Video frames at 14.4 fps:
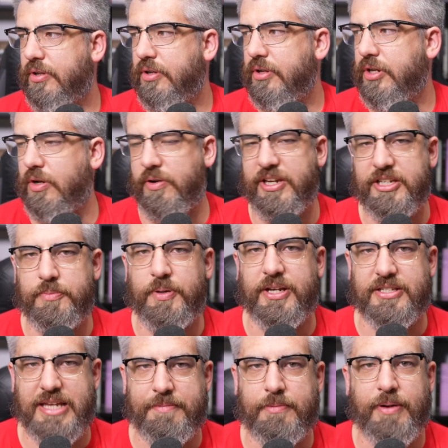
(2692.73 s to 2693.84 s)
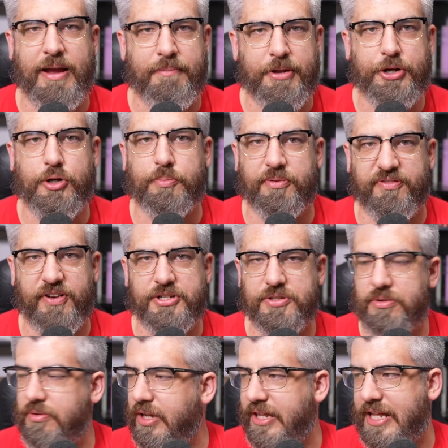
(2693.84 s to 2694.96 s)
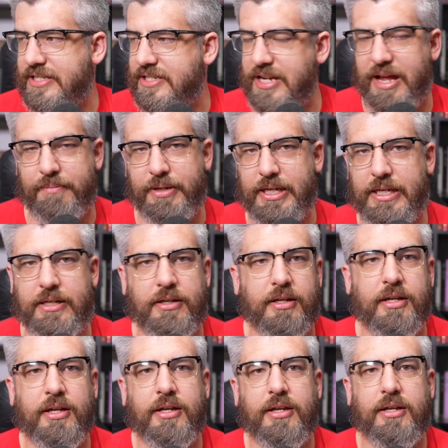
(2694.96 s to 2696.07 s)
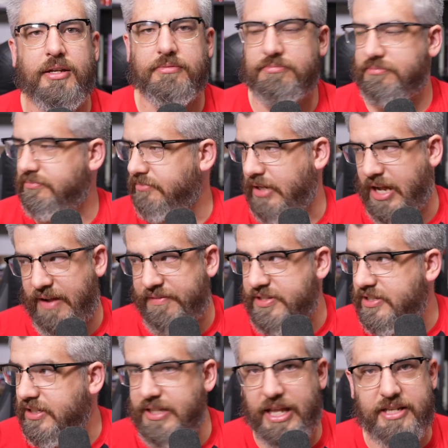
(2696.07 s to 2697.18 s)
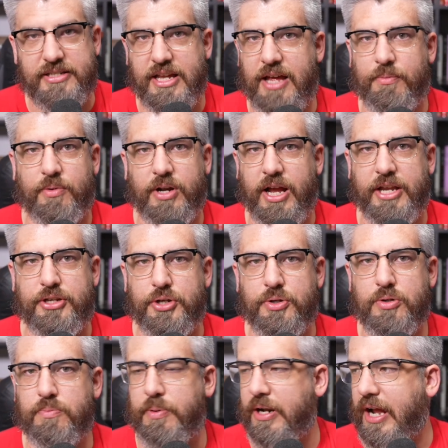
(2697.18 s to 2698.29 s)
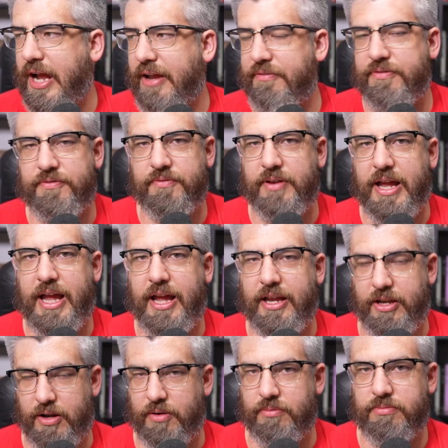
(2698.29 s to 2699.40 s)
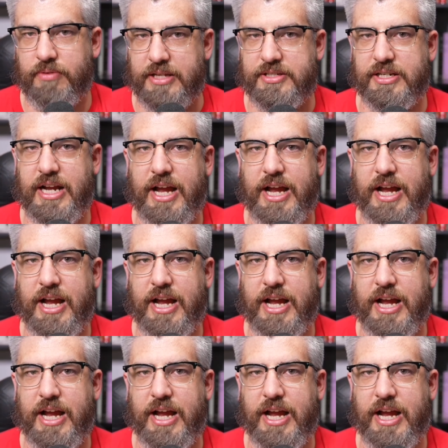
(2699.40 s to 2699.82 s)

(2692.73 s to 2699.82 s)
need to be examined by a medical professional, and that's not me. Obviously, that is not what I do, but I've as a guy